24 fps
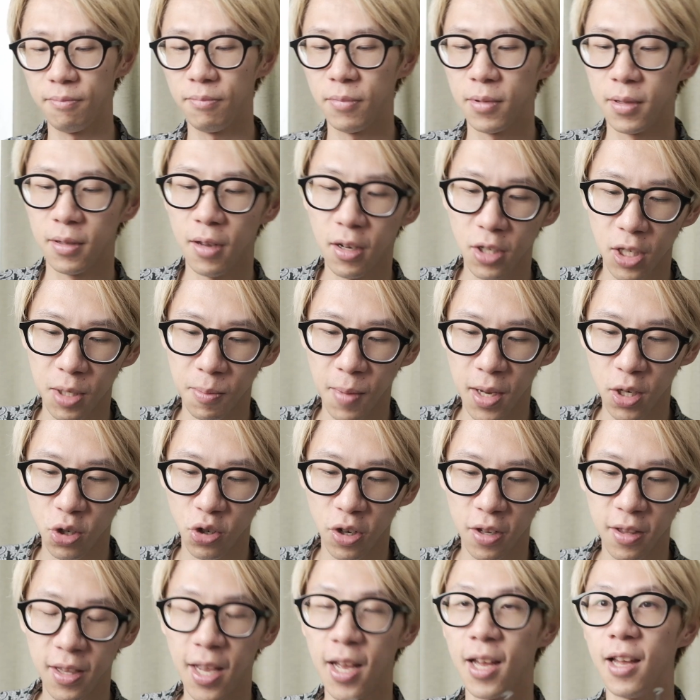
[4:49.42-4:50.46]
not to
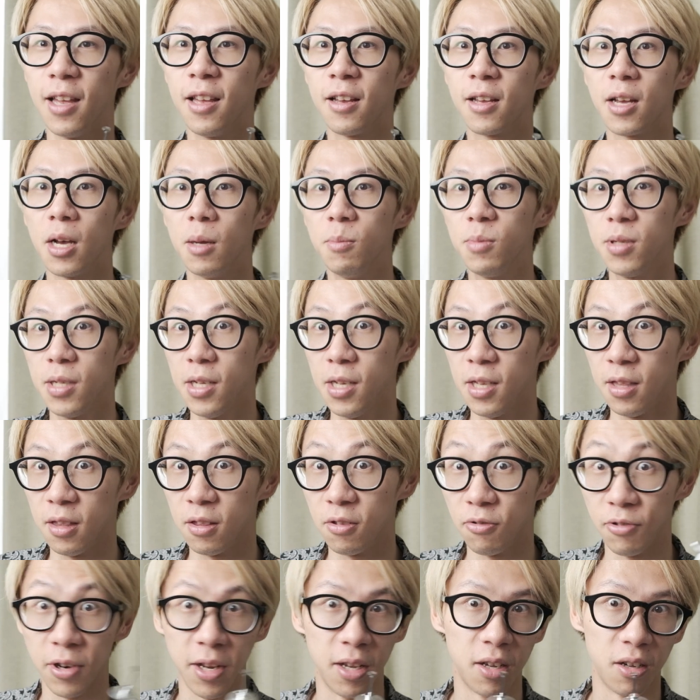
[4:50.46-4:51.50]
mention that it comes in
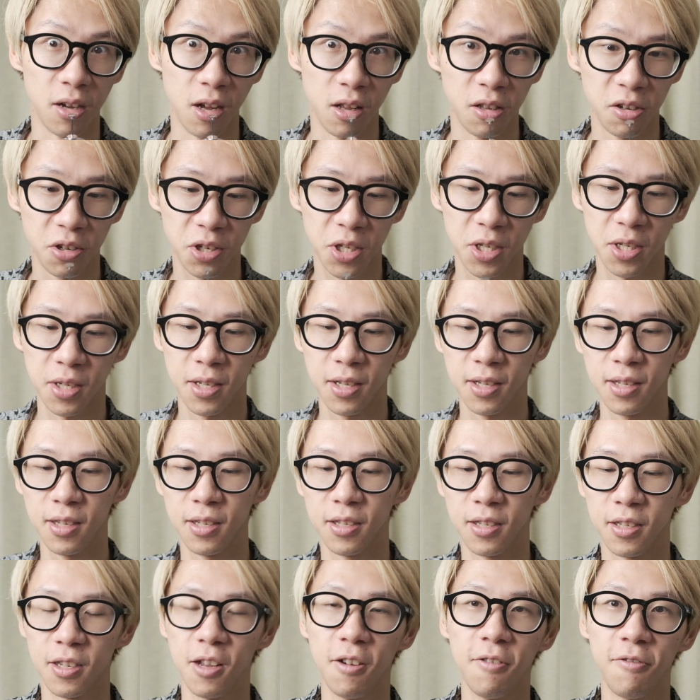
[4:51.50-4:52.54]
3 colors:
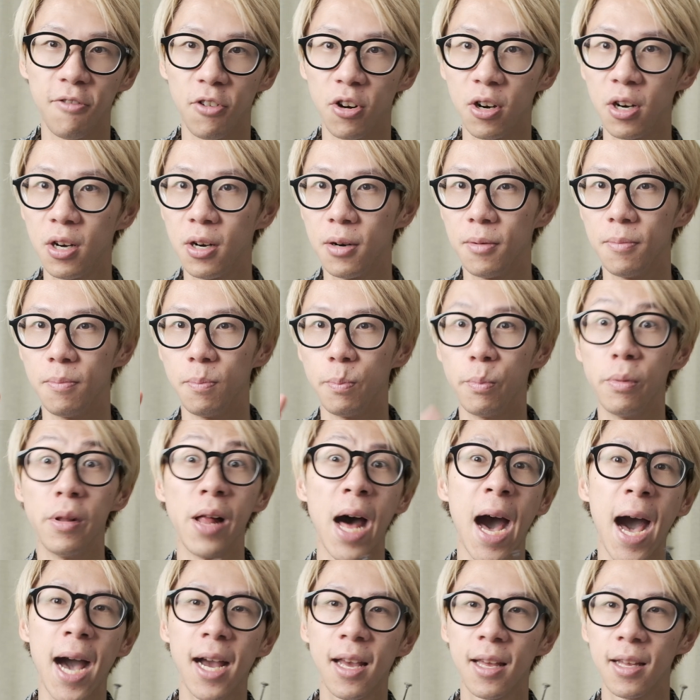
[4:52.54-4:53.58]
silver,
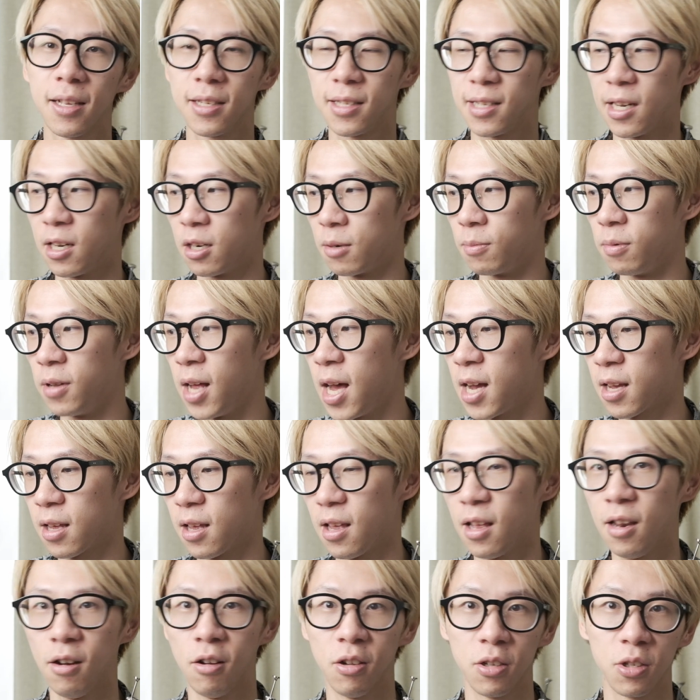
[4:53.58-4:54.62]
black, standard black,
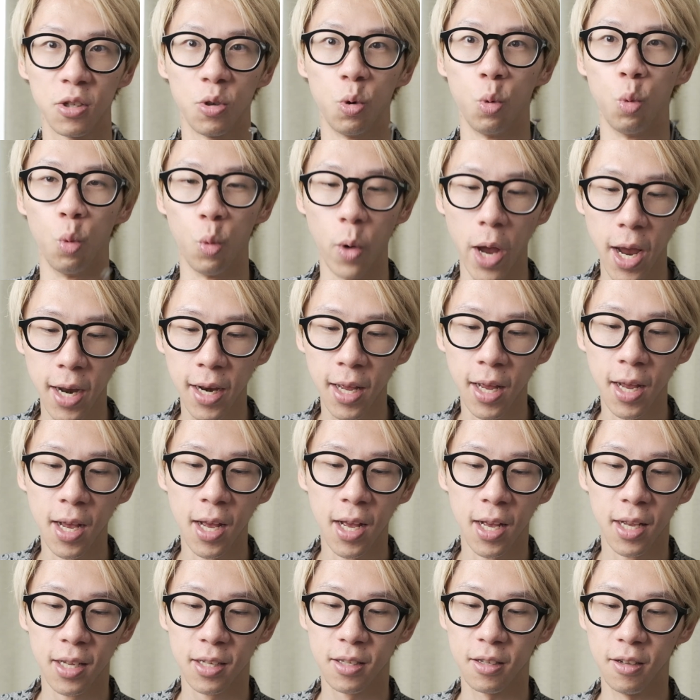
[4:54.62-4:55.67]
and also red.
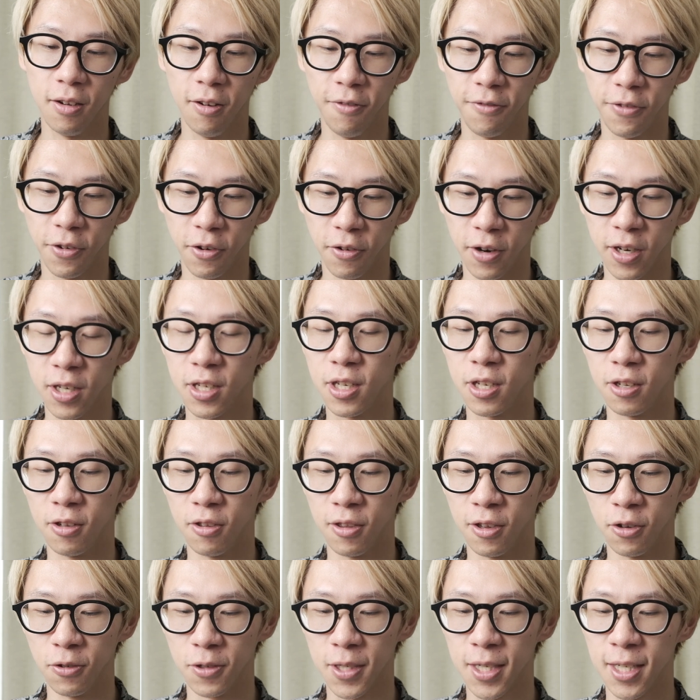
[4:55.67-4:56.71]
So if you're into
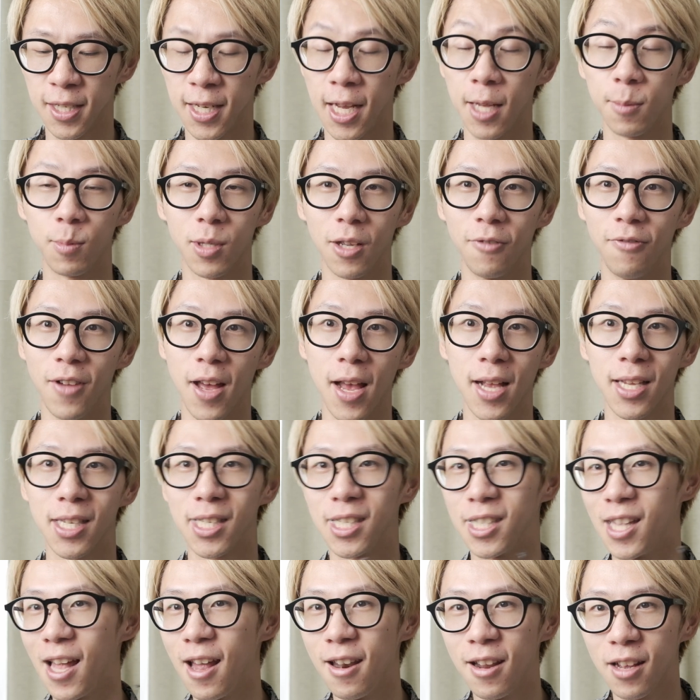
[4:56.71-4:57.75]
those types of
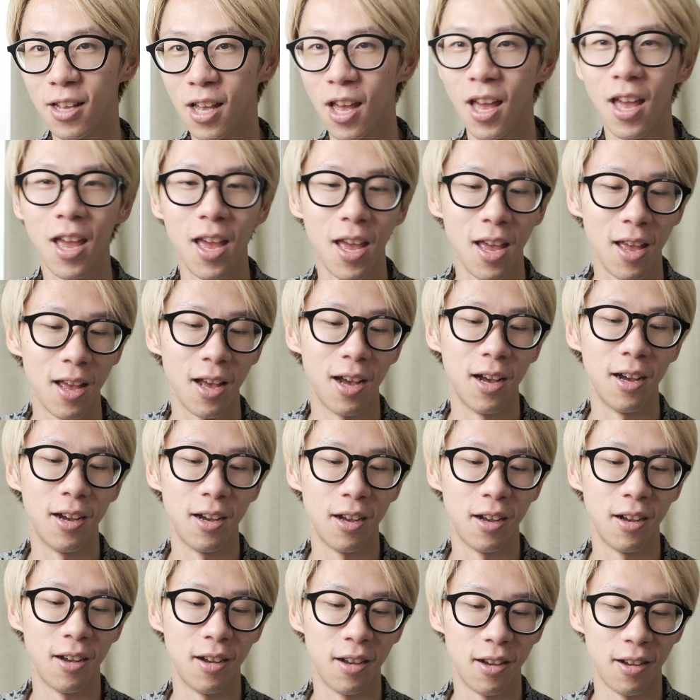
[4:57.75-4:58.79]
aesthetic,
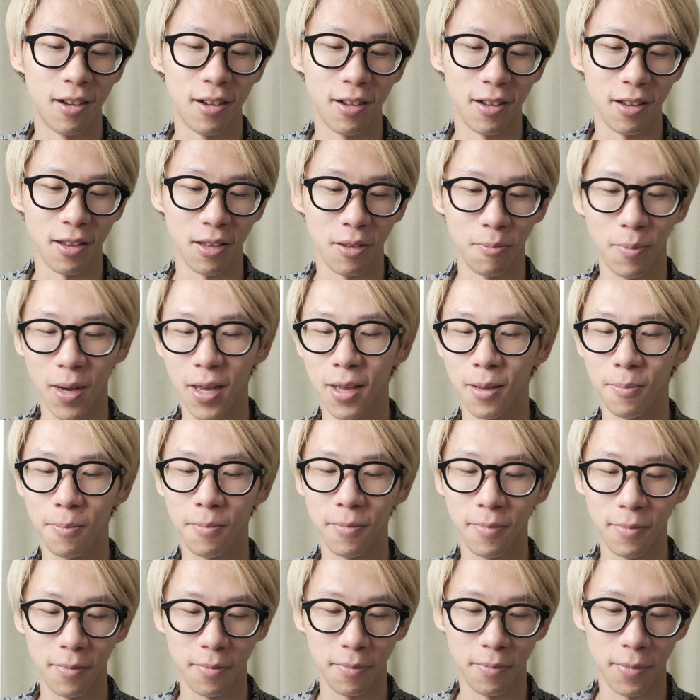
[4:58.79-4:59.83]
you might
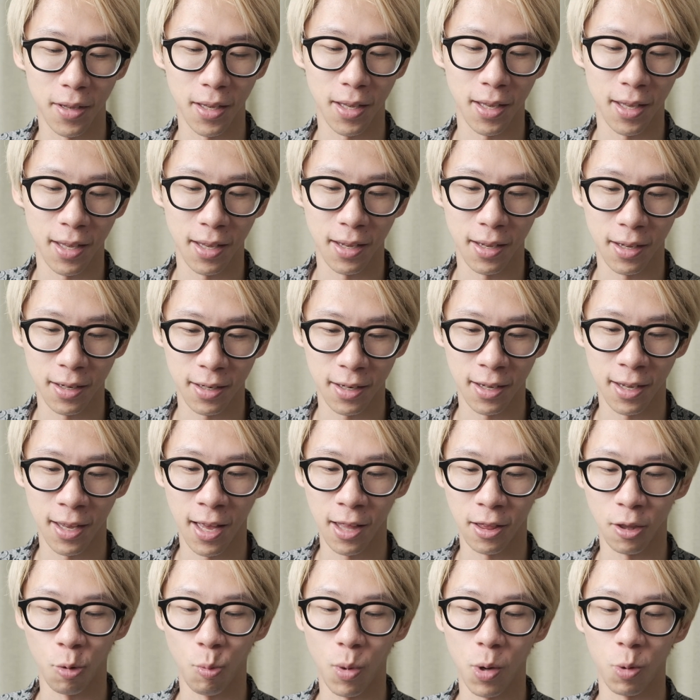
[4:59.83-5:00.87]

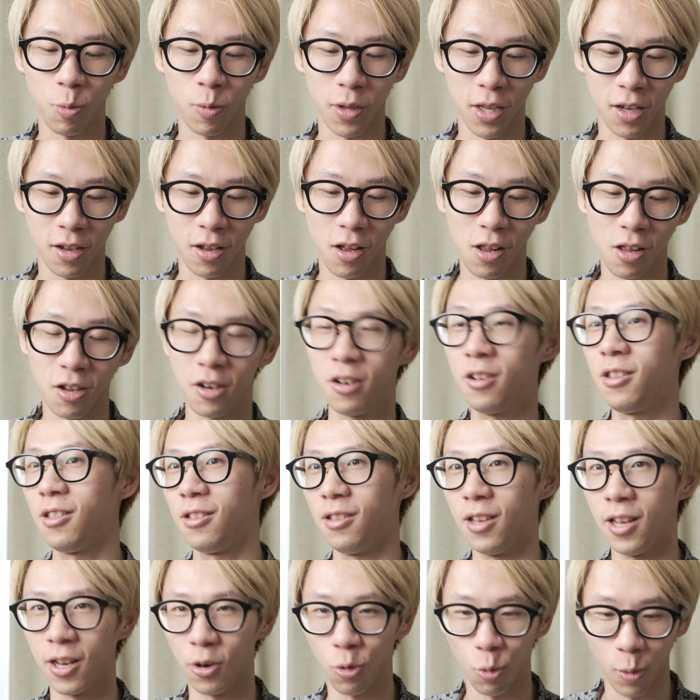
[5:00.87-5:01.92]
get the one with a color
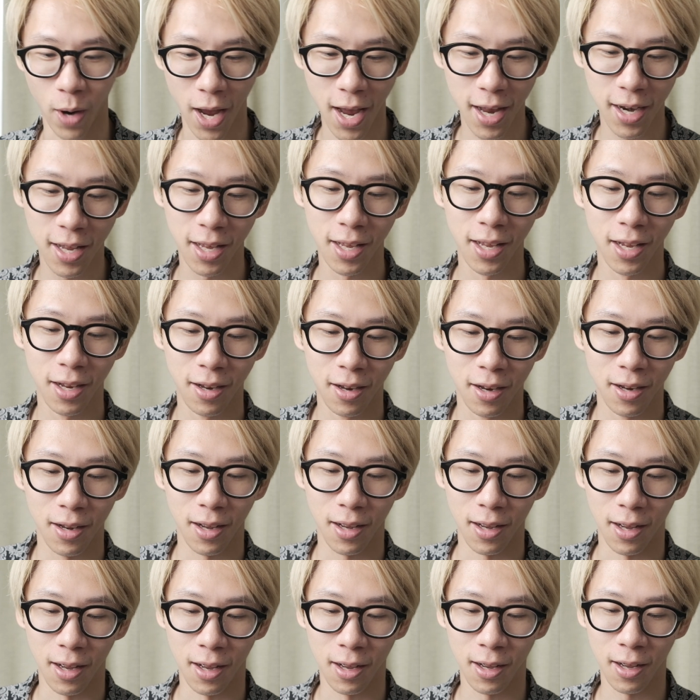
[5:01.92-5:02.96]
like red.
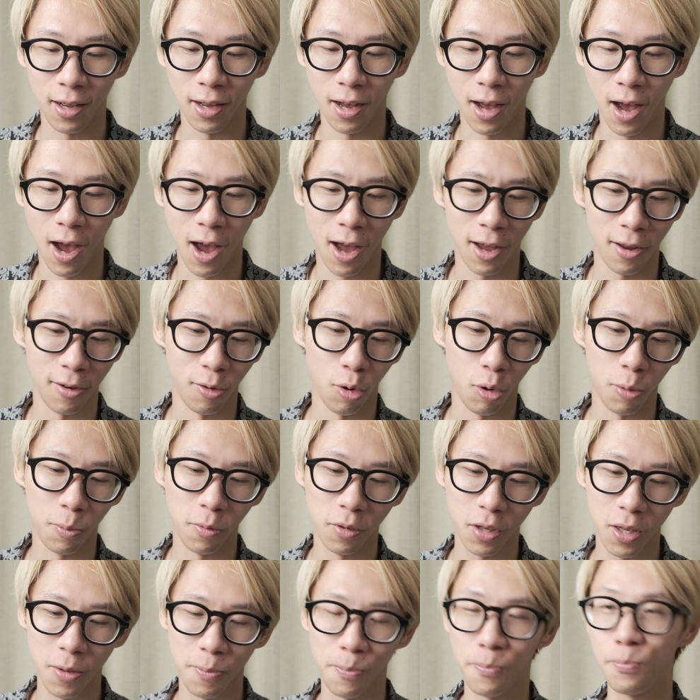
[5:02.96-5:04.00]
I
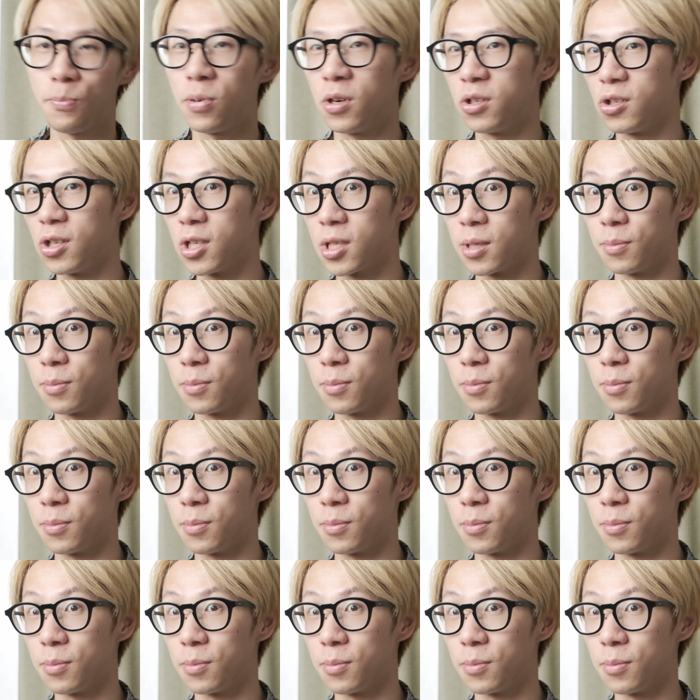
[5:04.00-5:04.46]
normally purchase